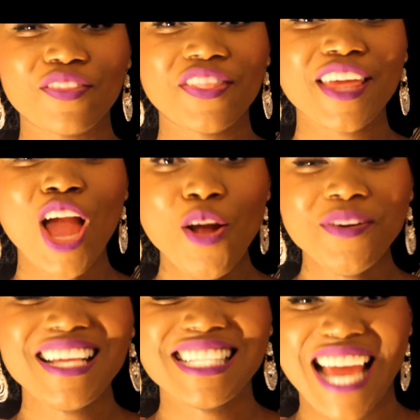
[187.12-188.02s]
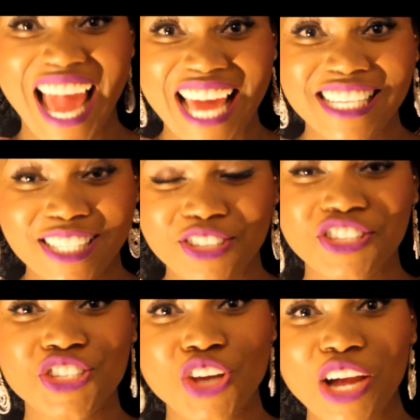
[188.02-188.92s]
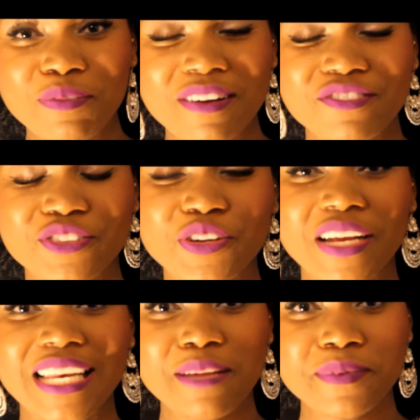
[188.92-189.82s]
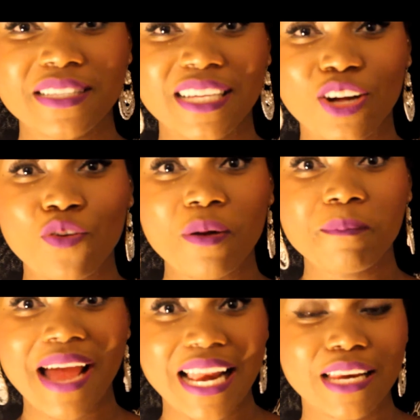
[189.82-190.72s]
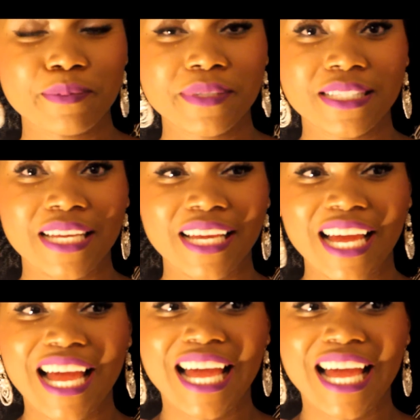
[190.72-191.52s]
The only test to show whether a lipstick or a matte lipstick